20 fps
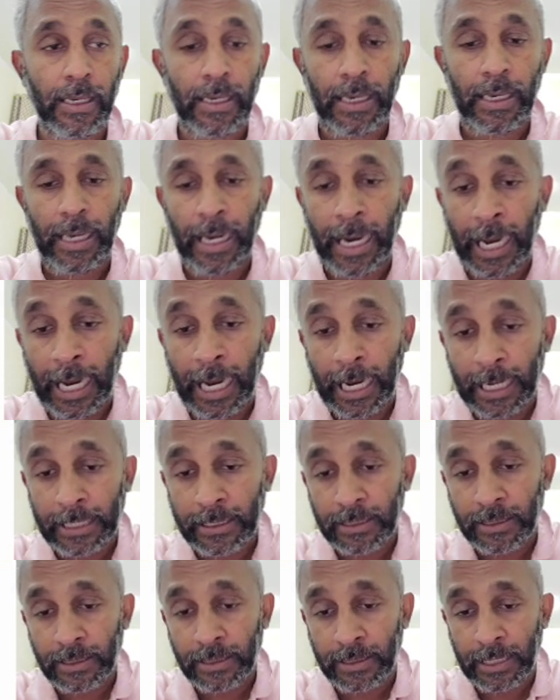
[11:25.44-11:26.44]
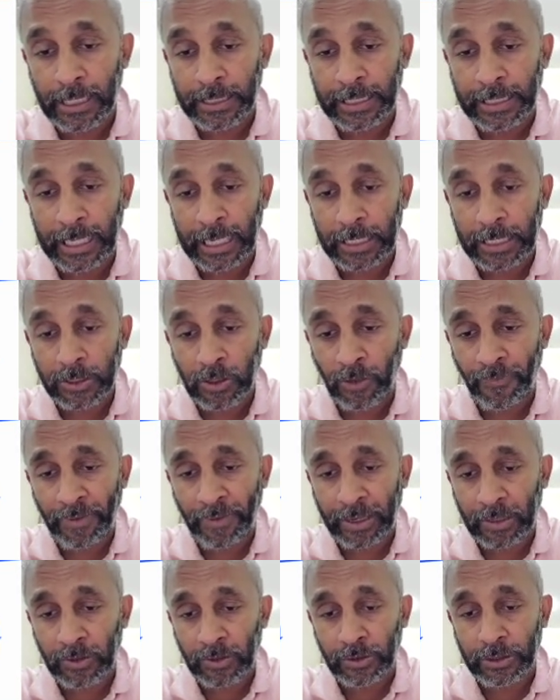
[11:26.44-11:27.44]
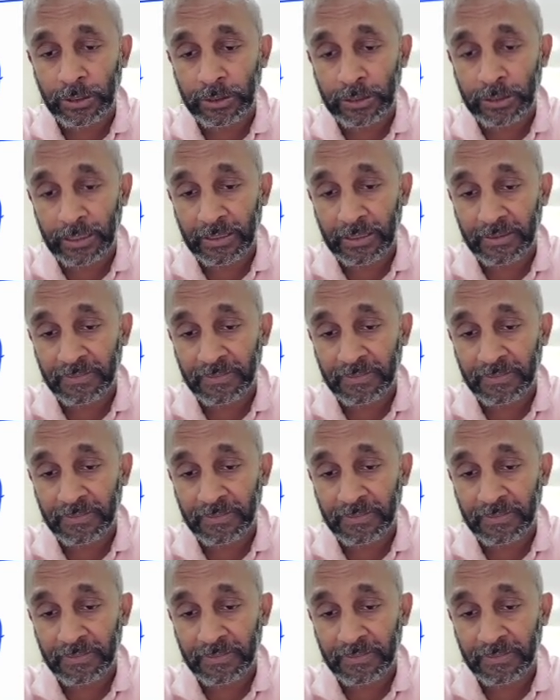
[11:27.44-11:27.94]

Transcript: at the date of acquisition.